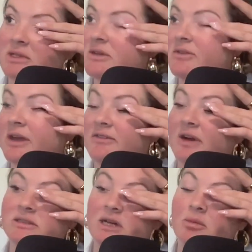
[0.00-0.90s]
have like
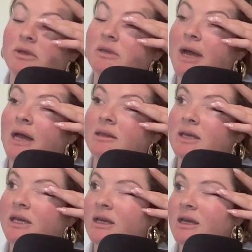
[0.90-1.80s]
fucked up really
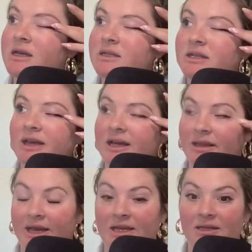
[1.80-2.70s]
badly, to then
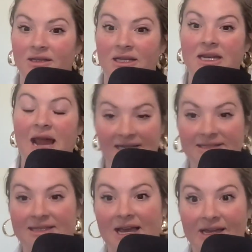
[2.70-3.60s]
like the
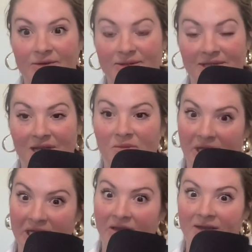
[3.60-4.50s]
next day it was like
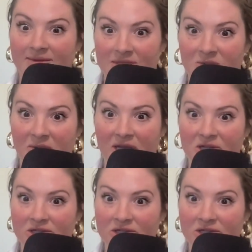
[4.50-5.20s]
Blake Lively's a bitch.